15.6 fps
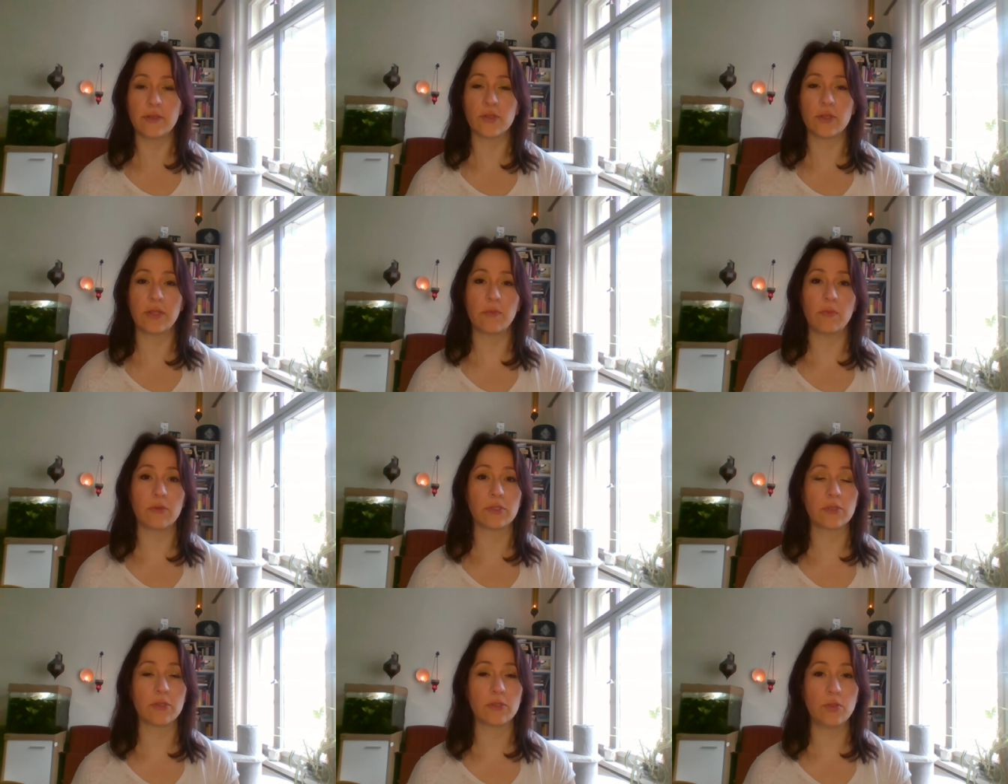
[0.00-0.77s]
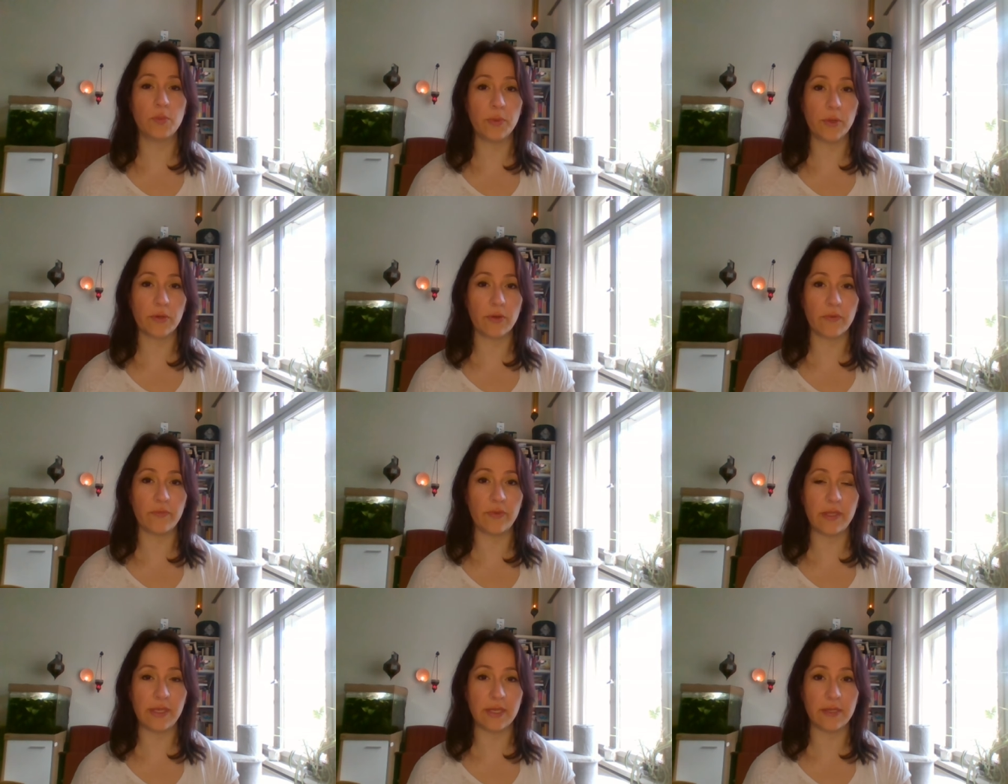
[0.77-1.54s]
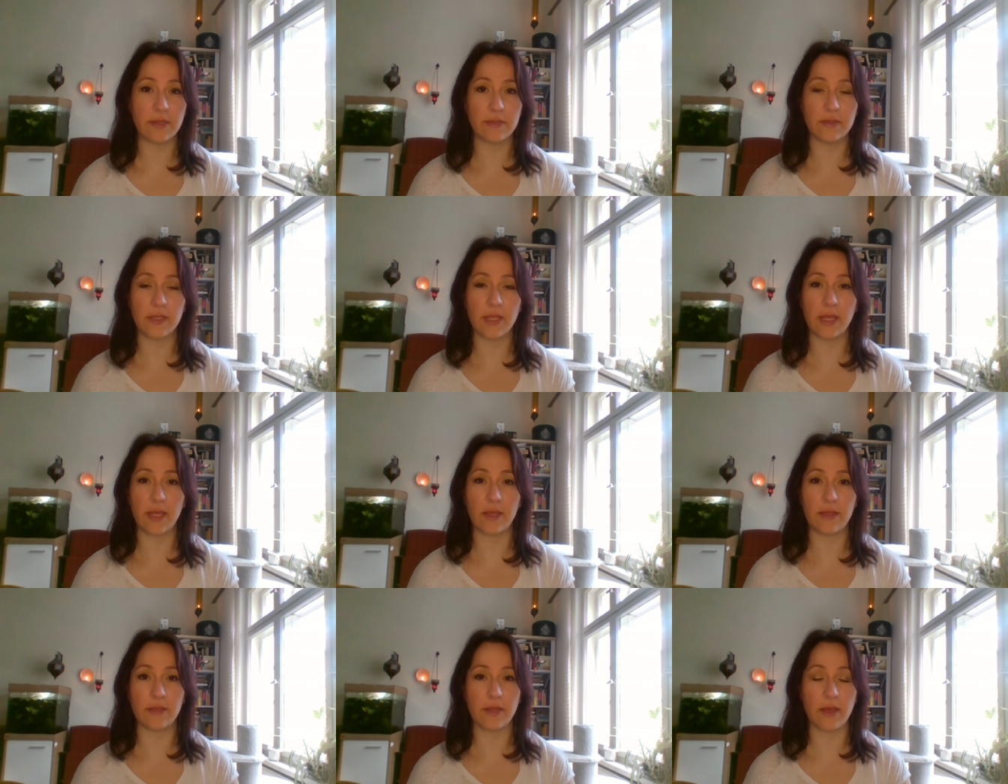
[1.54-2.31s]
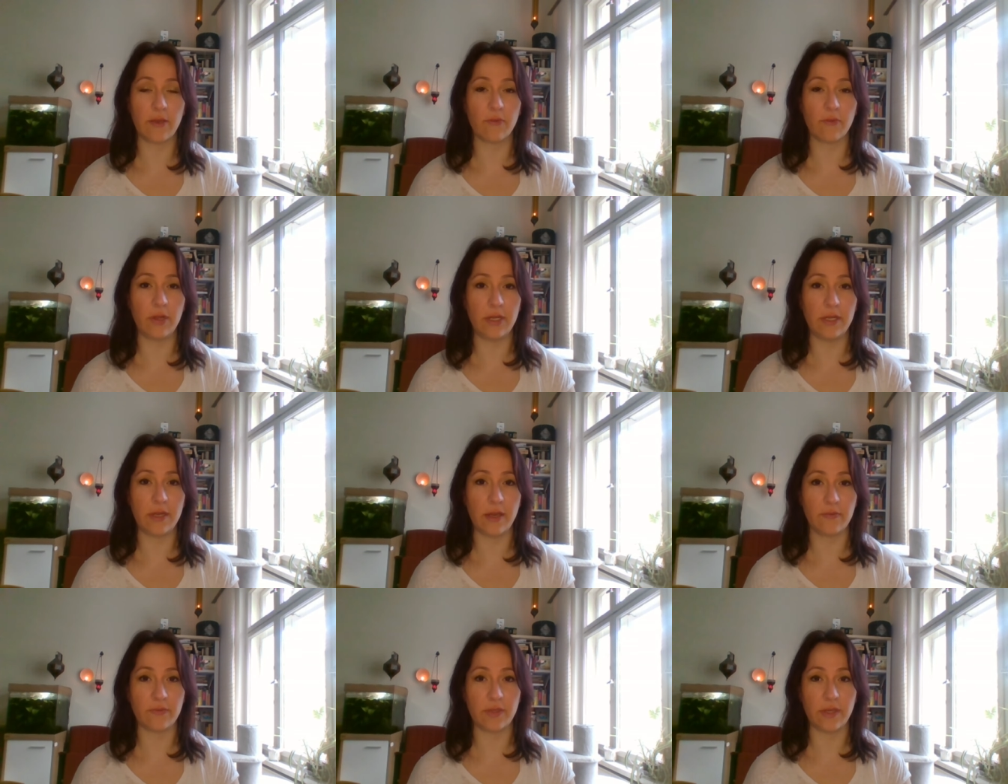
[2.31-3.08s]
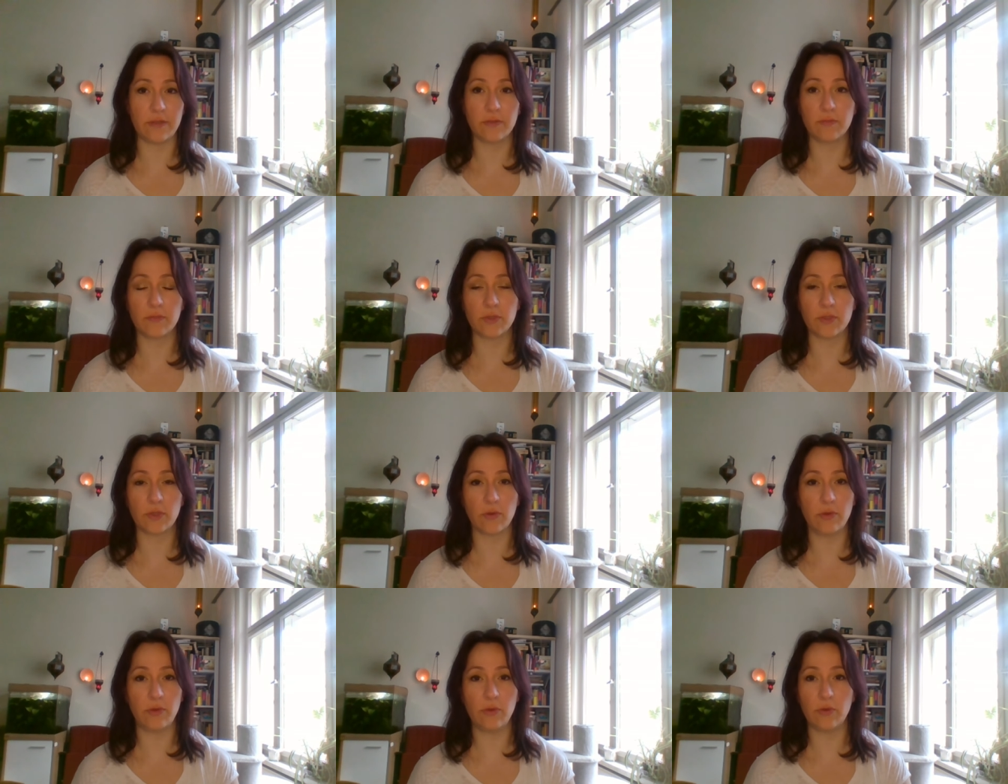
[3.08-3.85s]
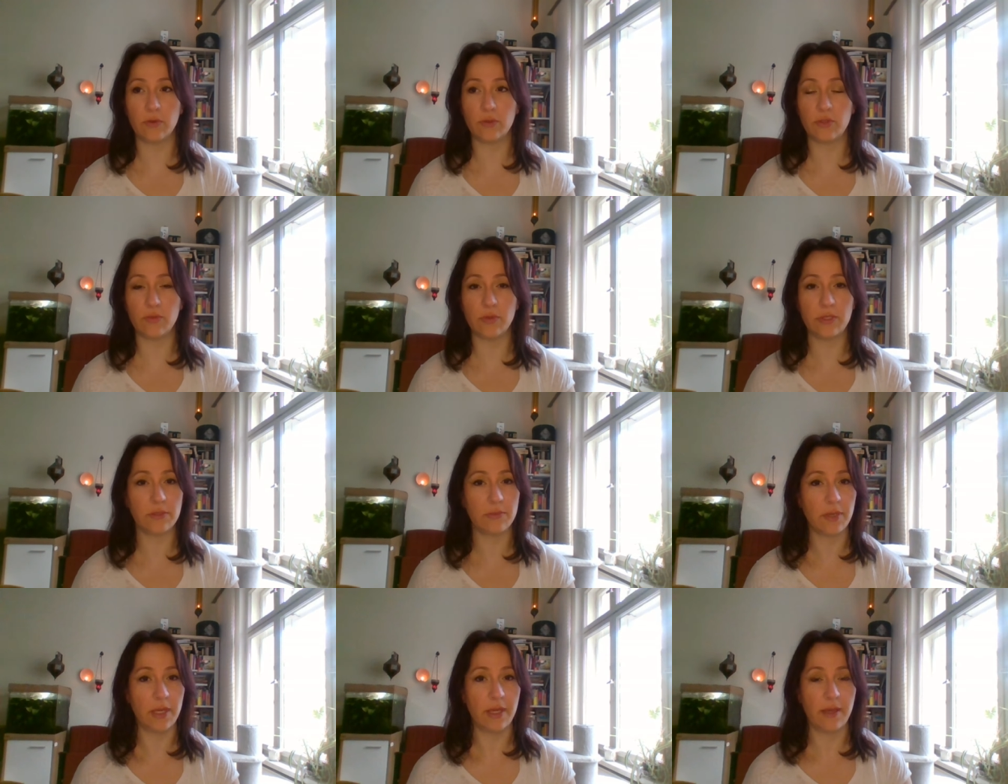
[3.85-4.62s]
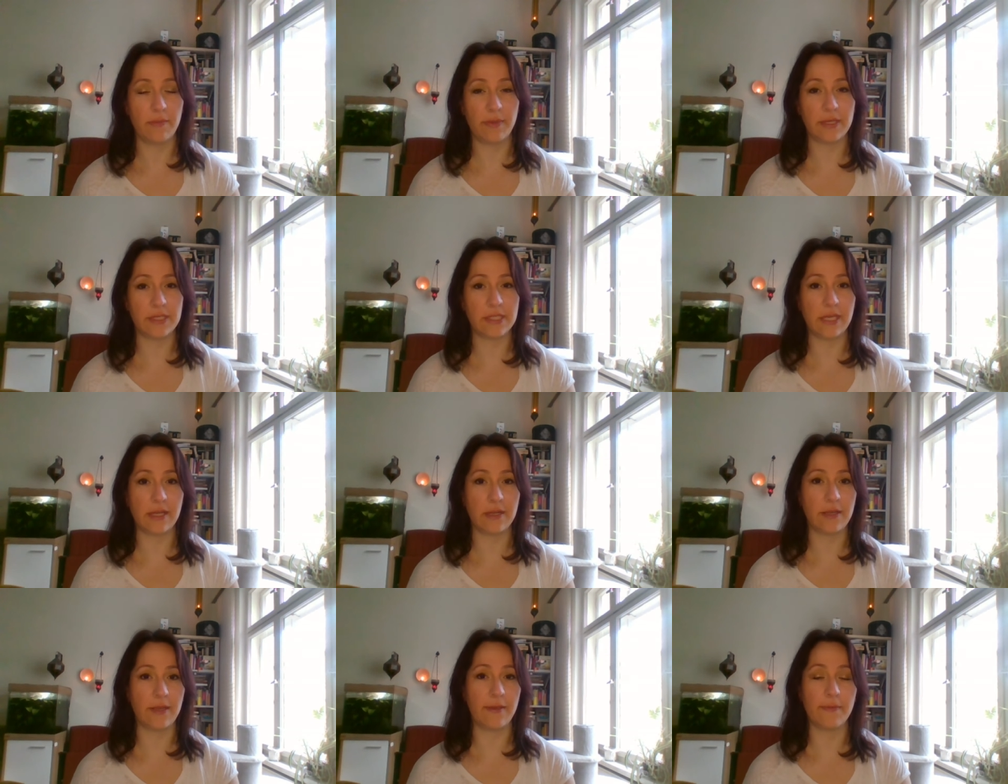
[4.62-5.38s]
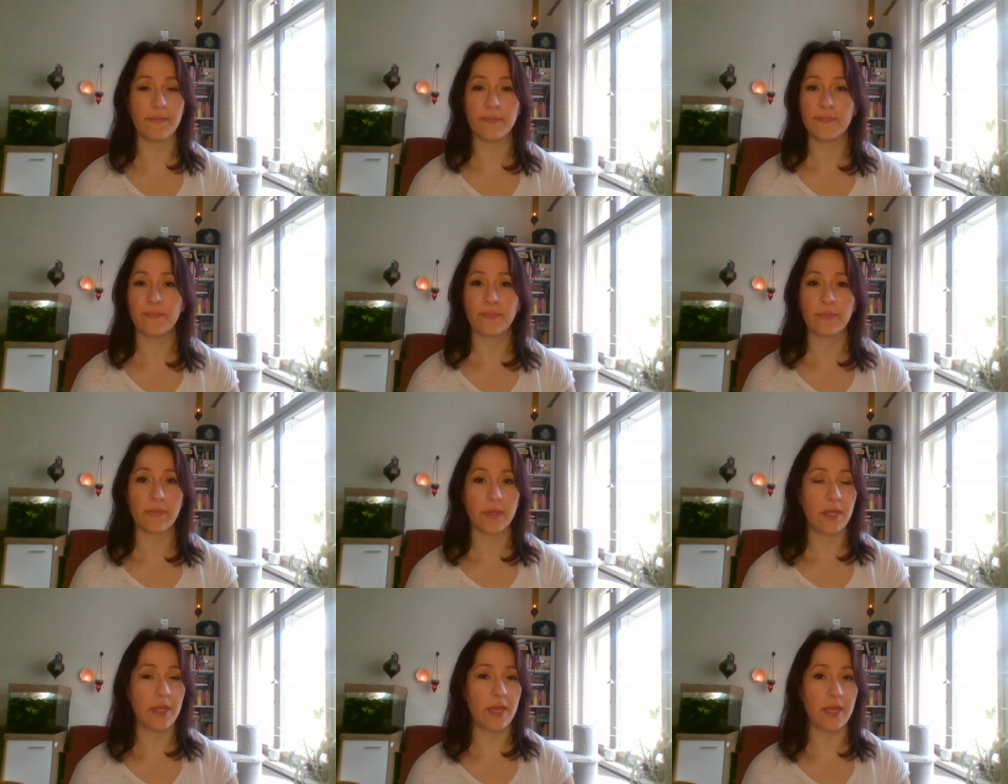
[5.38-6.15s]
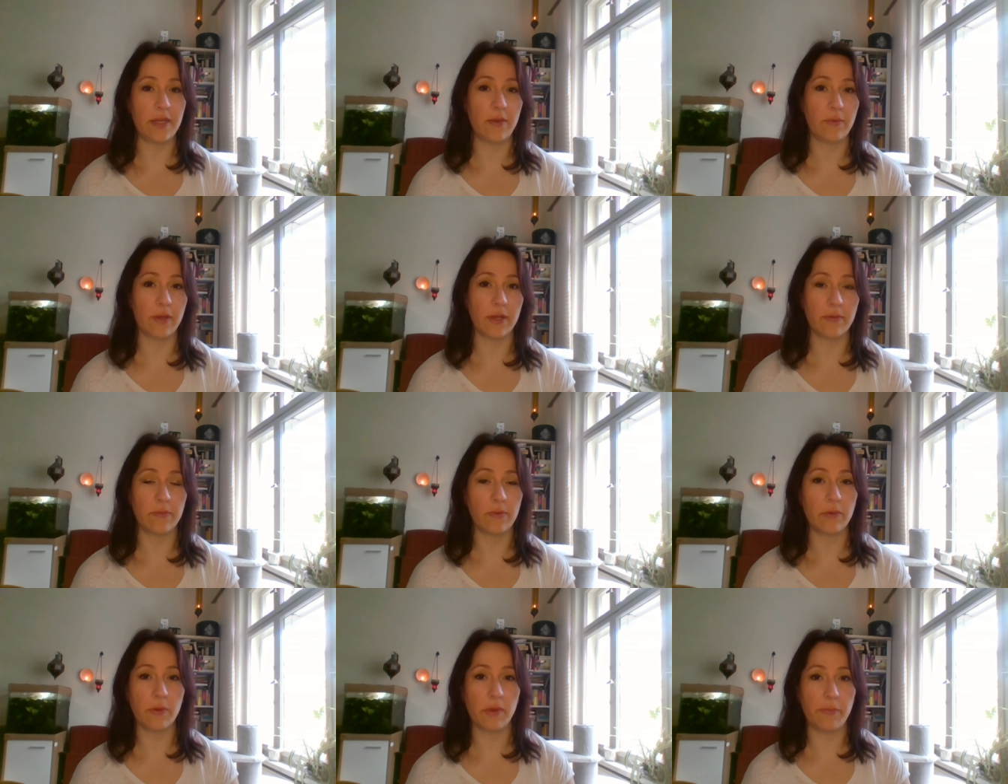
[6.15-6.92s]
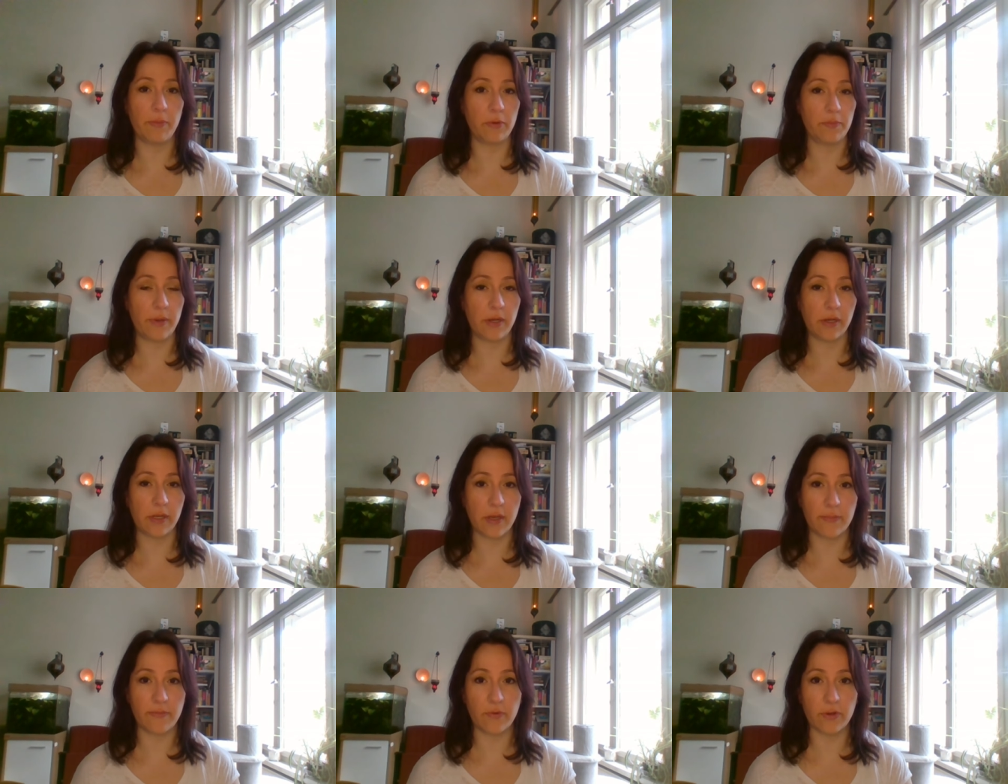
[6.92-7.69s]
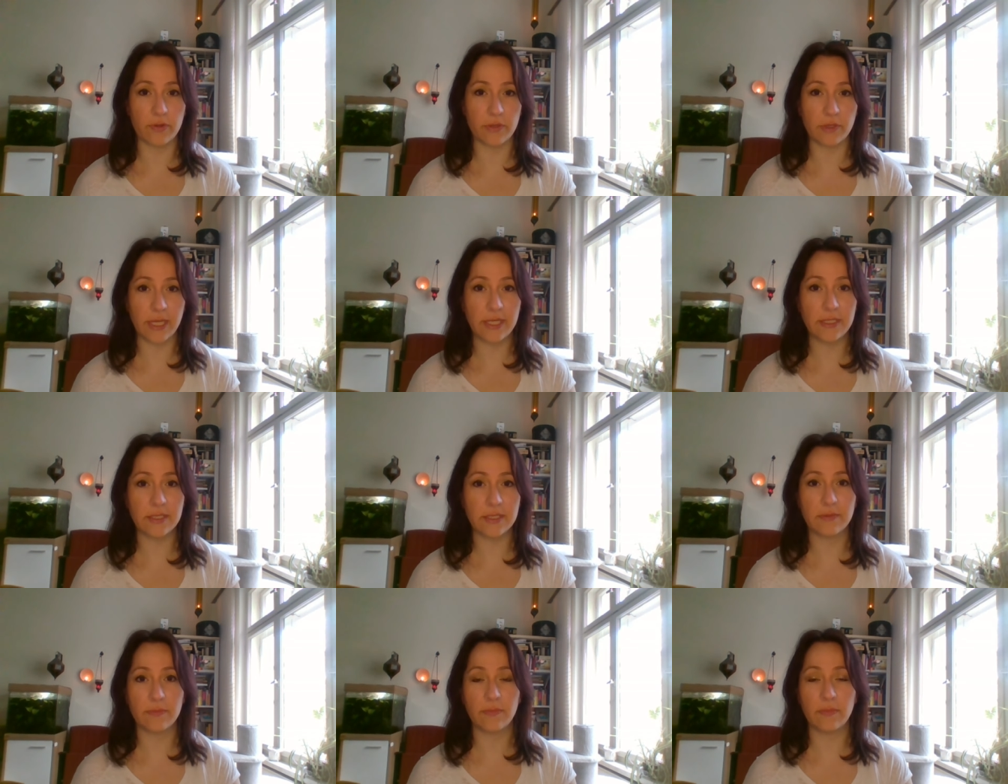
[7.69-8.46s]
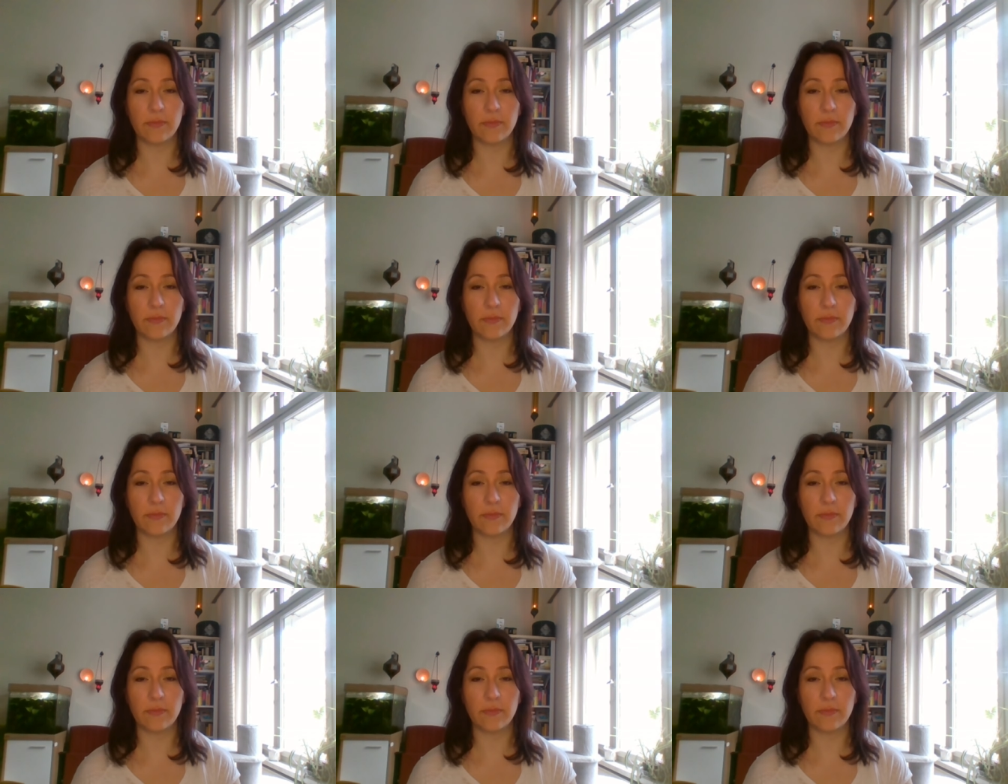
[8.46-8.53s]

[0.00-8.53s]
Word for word: So that was super convenient and I really loved that. So you could do it basically anywhere where we would park up for the night,